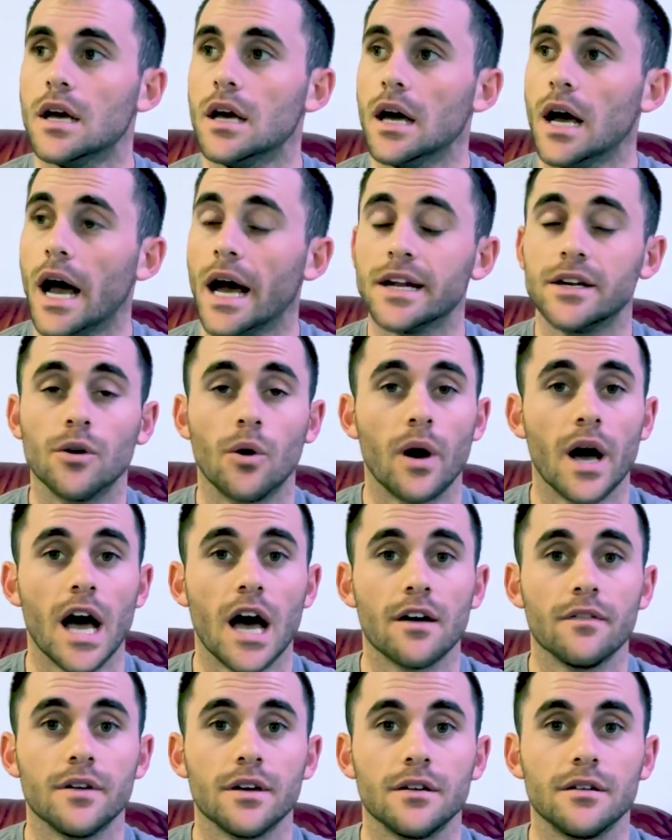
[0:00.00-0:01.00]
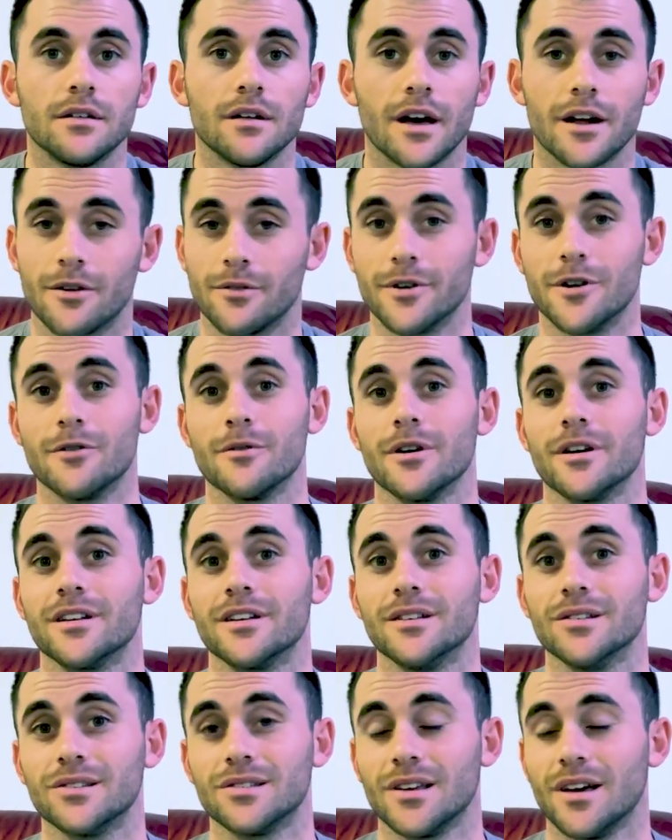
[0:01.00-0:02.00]
I don't have it. I don't know where it
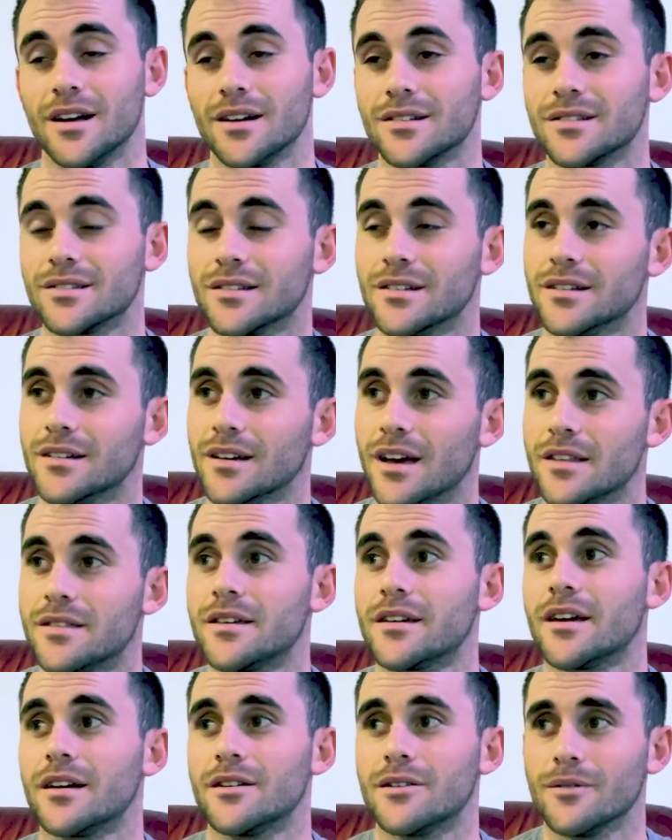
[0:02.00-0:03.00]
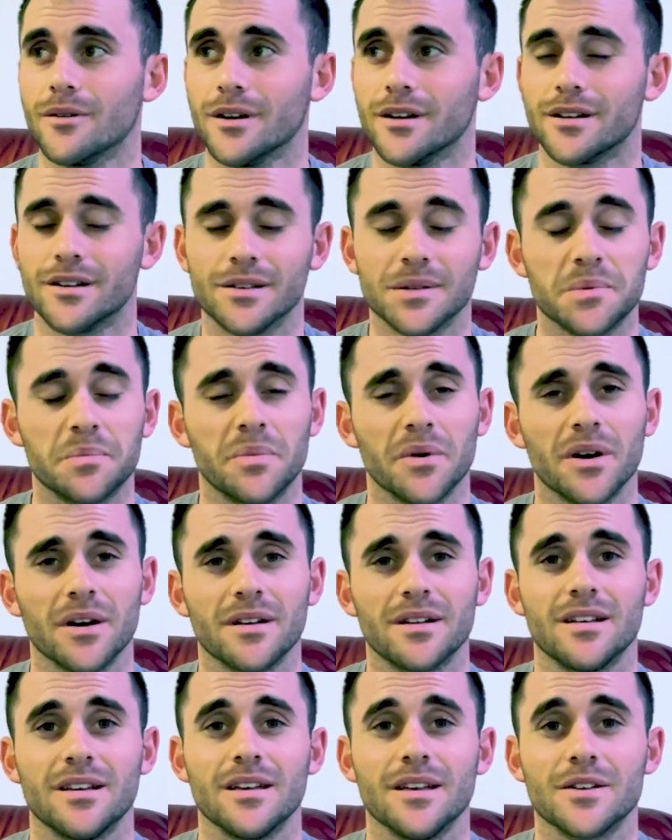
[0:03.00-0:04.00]
is, honestly. I think I know where it is,
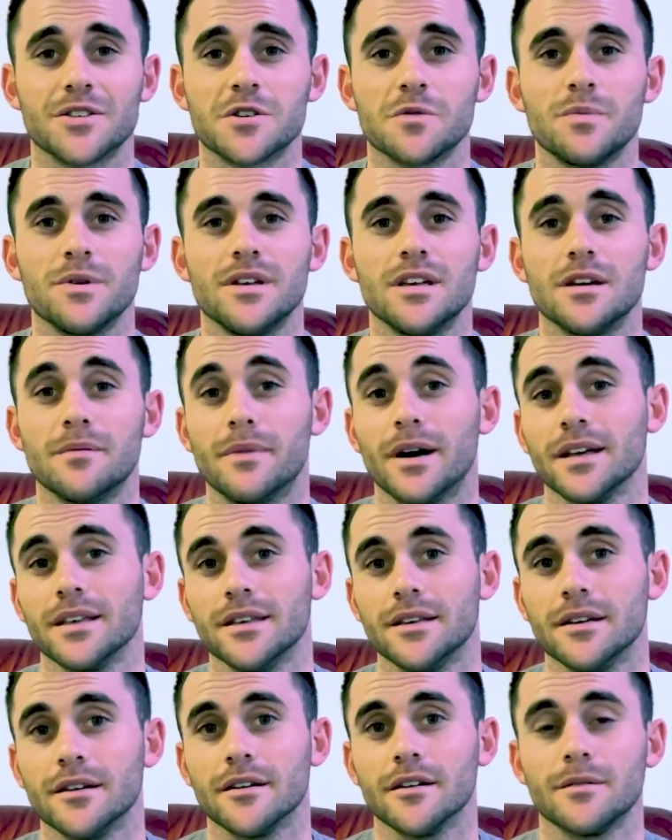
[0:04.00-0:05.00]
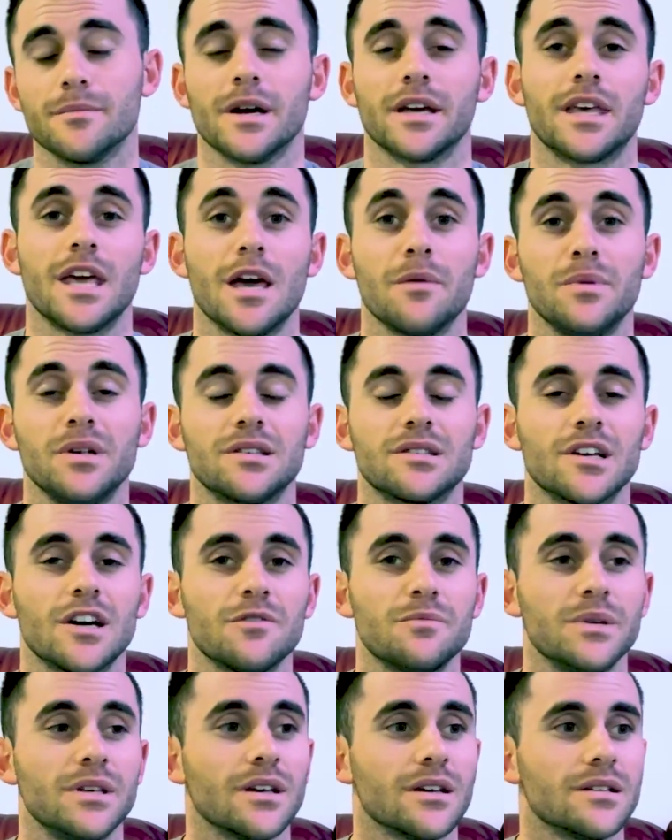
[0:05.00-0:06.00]
but it should be in my gear, in my camping stuff,
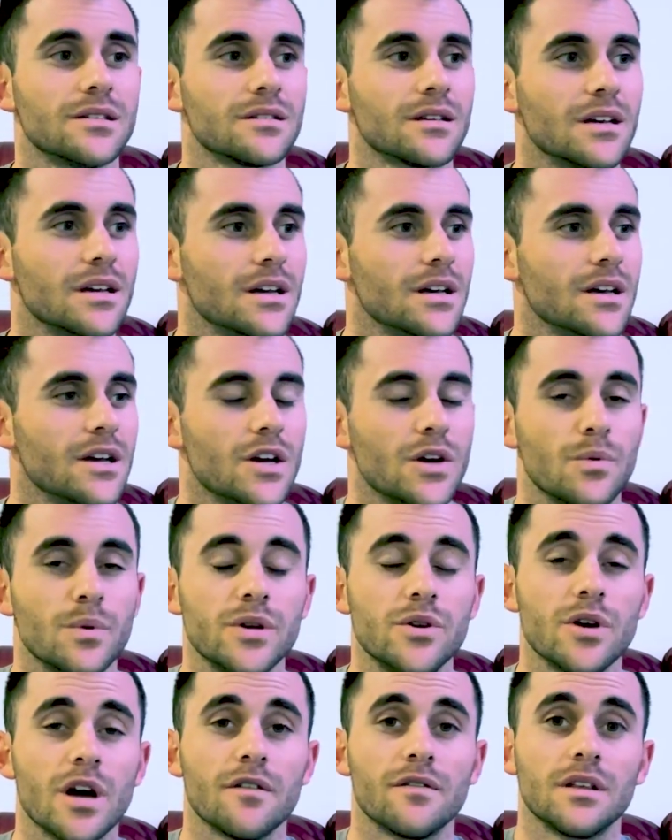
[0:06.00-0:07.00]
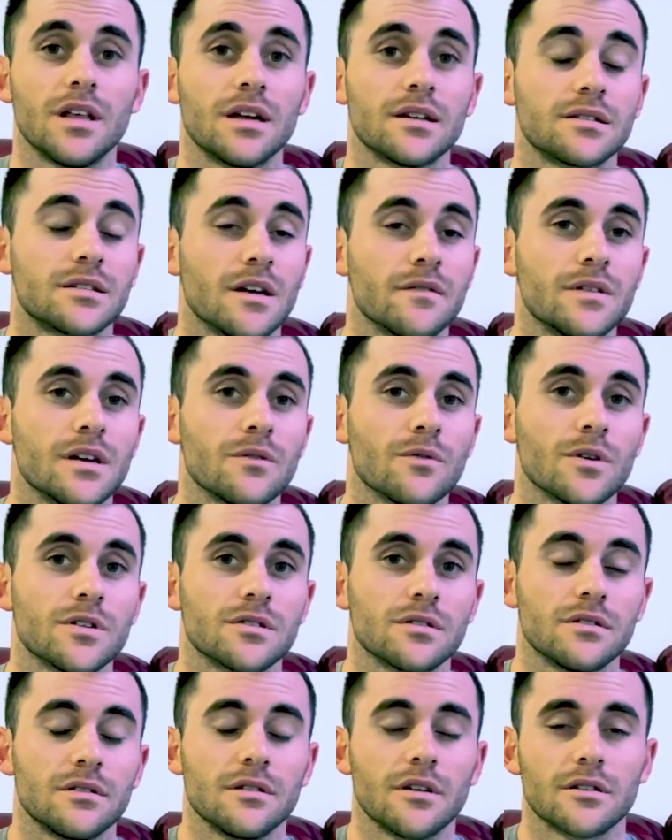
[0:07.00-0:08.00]
because we do have a lot of stuff that runs
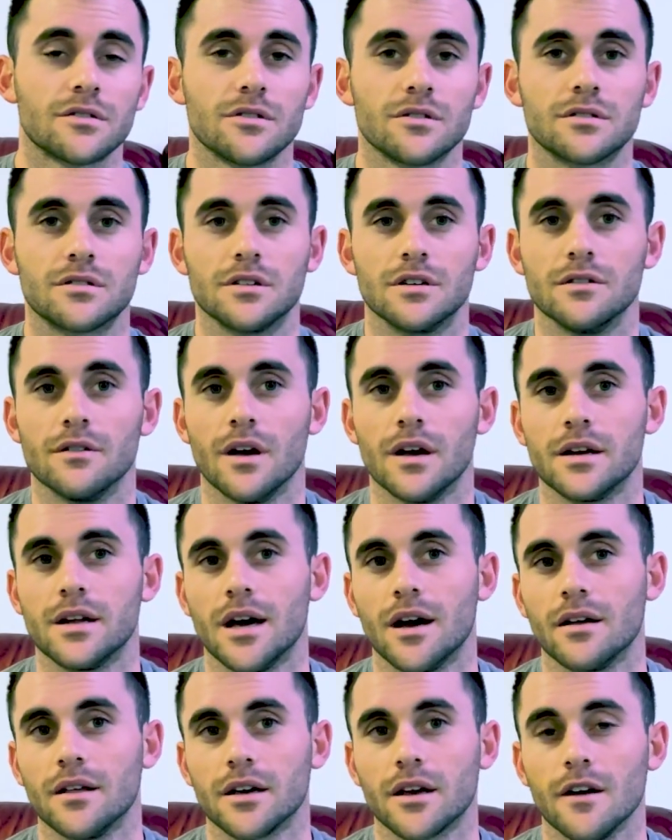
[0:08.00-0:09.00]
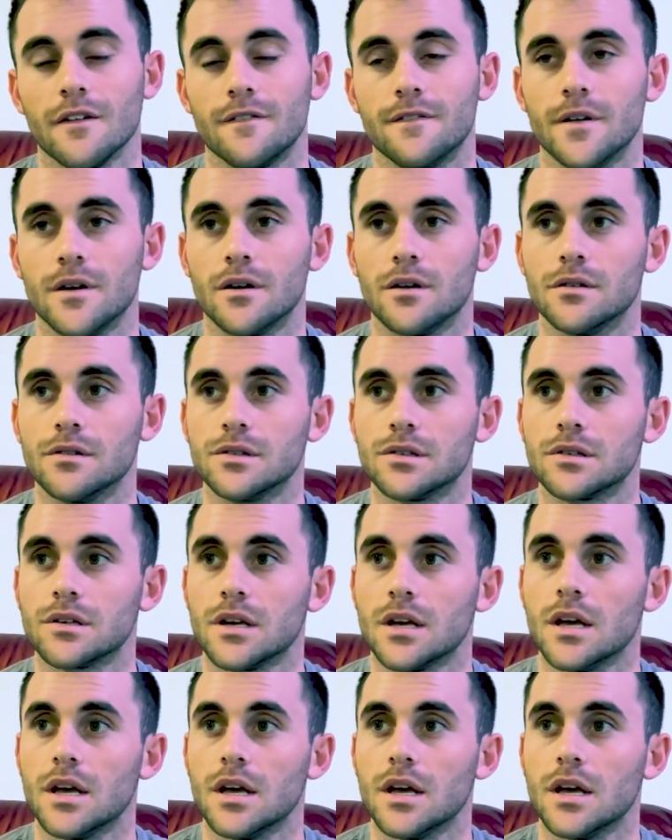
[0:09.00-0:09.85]
on electricity right now, like our phones.